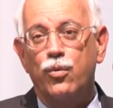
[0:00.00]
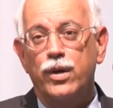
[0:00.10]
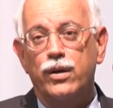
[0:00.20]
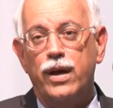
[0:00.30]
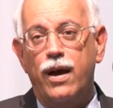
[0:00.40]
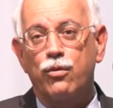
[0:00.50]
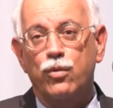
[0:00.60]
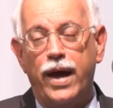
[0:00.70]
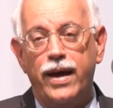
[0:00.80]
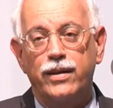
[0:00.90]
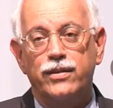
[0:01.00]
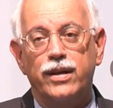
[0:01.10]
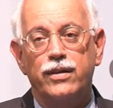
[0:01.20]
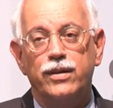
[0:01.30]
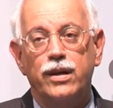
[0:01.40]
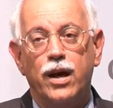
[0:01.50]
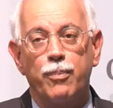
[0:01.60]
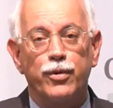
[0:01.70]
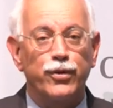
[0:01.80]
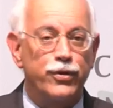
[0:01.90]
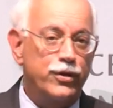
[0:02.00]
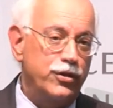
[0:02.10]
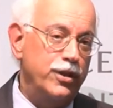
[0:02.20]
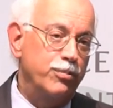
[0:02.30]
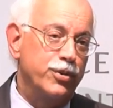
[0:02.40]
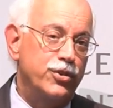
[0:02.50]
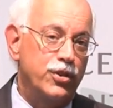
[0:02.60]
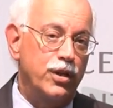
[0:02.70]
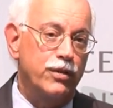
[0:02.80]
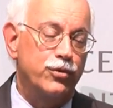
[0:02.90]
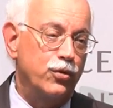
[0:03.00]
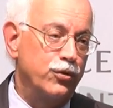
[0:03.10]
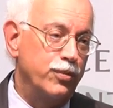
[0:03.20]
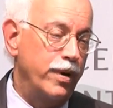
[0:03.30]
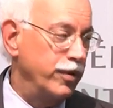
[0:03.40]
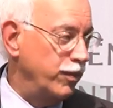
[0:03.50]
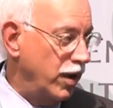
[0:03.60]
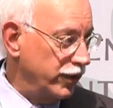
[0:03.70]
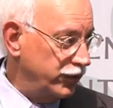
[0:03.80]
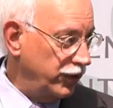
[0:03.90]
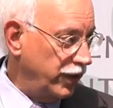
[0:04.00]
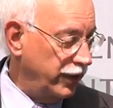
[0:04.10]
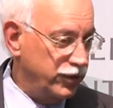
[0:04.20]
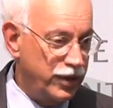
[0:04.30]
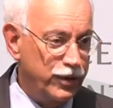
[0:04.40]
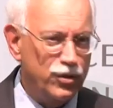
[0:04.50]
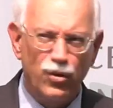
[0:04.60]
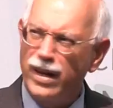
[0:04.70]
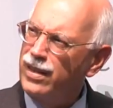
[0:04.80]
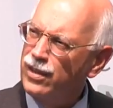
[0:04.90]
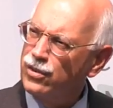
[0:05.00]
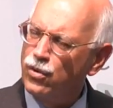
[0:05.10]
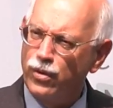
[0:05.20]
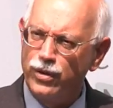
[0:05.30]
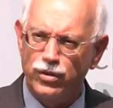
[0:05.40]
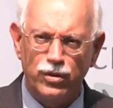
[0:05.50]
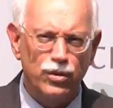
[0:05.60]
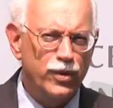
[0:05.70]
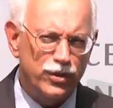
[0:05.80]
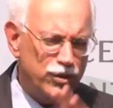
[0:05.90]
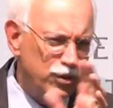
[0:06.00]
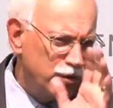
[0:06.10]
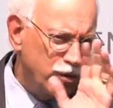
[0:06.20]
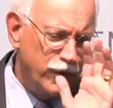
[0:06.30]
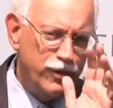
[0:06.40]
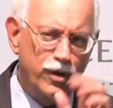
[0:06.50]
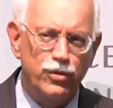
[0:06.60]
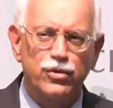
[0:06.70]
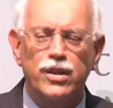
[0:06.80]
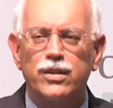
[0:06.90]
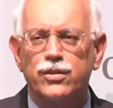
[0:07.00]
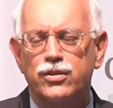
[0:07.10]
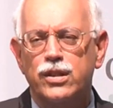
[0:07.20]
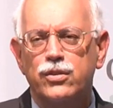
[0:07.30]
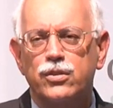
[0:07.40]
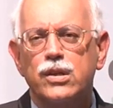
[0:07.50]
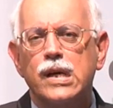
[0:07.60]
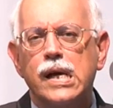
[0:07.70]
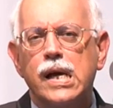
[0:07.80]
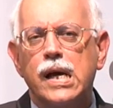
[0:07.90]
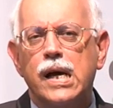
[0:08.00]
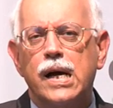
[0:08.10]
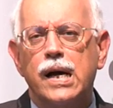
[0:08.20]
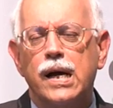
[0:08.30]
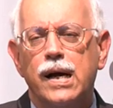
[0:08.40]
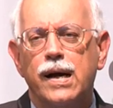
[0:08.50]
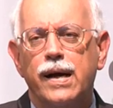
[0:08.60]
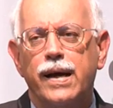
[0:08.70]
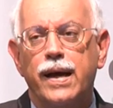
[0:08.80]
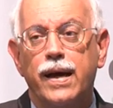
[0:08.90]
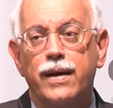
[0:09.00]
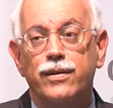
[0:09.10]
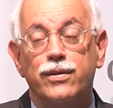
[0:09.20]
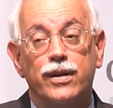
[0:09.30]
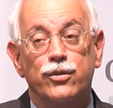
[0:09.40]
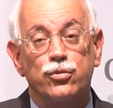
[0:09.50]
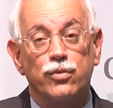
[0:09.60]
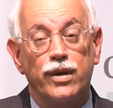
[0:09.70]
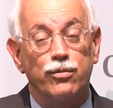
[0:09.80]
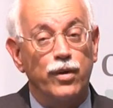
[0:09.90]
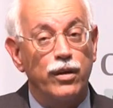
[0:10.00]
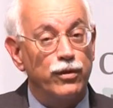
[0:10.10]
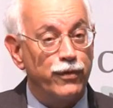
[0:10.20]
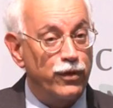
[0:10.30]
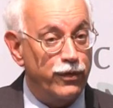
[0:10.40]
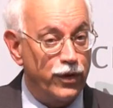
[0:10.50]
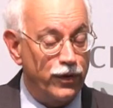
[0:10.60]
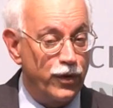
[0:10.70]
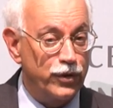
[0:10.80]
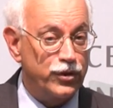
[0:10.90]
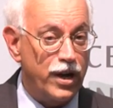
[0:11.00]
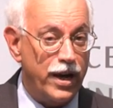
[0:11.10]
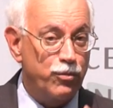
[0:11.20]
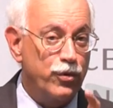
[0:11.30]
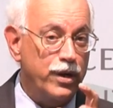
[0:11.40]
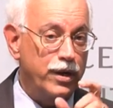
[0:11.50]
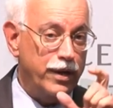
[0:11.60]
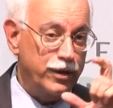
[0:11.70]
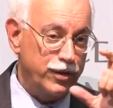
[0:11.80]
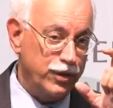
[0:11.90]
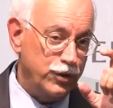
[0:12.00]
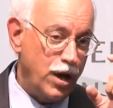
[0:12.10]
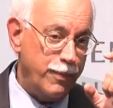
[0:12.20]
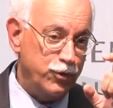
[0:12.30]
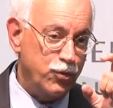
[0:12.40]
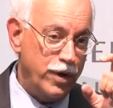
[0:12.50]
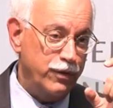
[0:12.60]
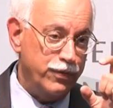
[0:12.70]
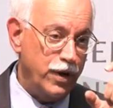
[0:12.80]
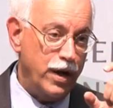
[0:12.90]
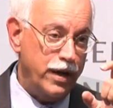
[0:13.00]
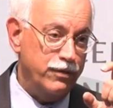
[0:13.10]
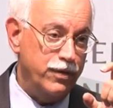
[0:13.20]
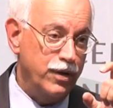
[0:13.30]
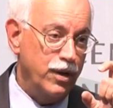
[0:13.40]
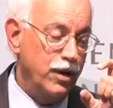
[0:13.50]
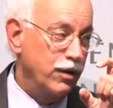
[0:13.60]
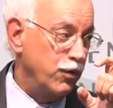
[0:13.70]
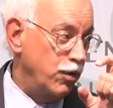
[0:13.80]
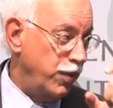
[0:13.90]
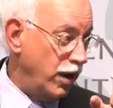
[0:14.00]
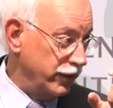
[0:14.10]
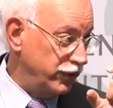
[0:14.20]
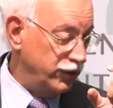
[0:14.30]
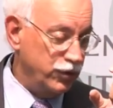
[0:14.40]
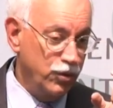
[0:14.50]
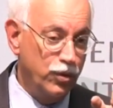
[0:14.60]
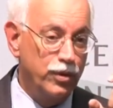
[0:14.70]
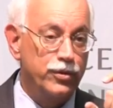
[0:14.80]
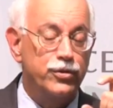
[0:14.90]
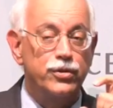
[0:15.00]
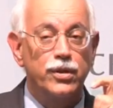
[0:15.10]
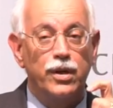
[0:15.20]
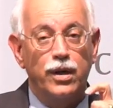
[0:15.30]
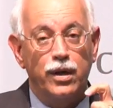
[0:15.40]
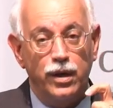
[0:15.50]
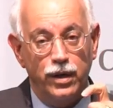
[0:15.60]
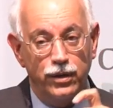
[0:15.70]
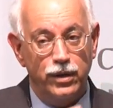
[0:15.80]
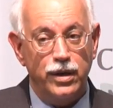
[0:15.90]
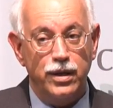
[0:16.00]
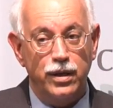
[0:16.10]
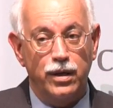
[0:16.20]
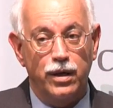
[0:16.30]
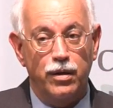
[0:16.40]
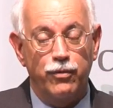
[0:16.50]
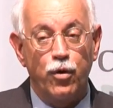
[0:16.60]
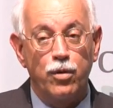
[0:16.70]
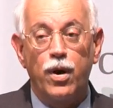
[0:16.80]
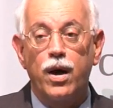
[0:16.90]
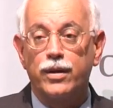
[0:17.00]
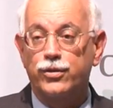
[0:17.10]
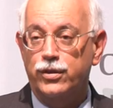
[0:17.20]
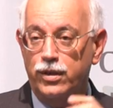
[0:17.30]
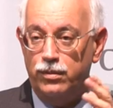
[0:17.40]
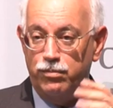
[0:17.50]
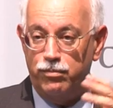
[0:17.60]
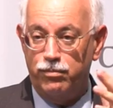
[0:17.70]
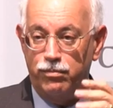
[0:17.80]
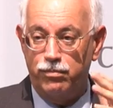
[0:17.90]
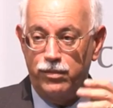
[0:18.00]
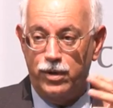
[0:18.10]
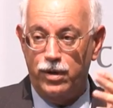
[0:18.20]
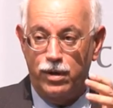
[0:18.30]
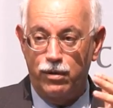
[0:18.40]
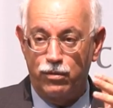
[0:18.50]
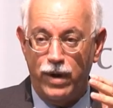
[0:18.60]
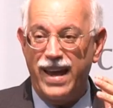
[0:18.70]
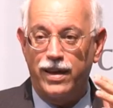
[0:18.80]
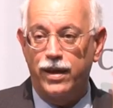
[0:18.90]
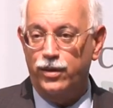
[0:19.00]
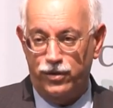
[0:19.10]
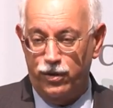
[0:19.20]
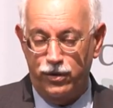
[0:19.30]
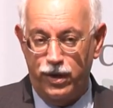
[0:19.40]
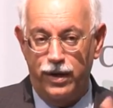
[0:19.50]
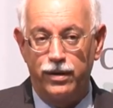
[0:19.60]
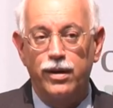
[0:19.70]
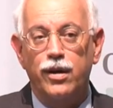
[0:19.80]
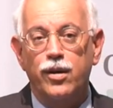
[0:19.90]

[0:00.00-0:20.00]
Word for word: We are now ranked in the upper 13% of schools of public policy in the United States. I think it's according to US News or one of those indices. Uh, and it's, and, and the, for, the, for the first time, we got into the top 25 foreign policy schools in the uh, foreign policy uh, rankings that are done.